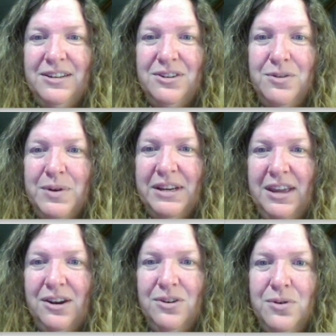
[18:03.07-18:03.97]
What is it
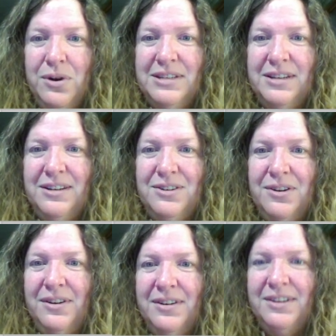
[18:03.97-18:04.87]
under? What category
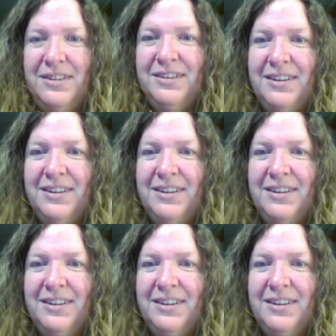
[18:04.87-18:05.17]
is it under?